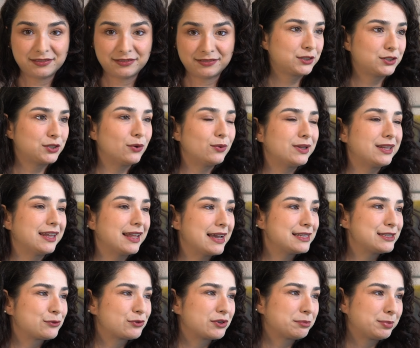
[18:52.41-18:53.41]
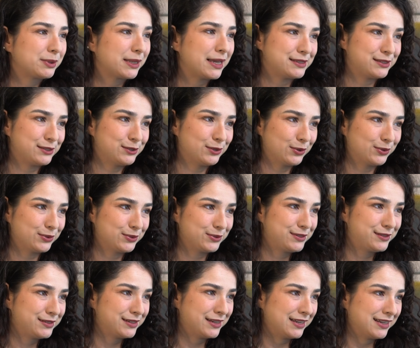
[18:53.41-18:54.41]
So let's replace
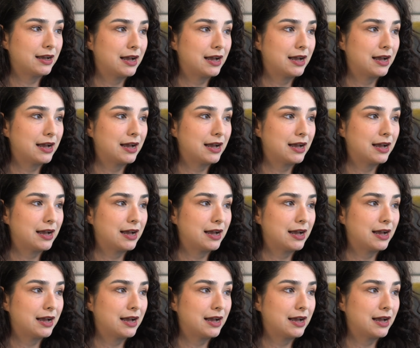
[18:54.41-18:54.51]
those.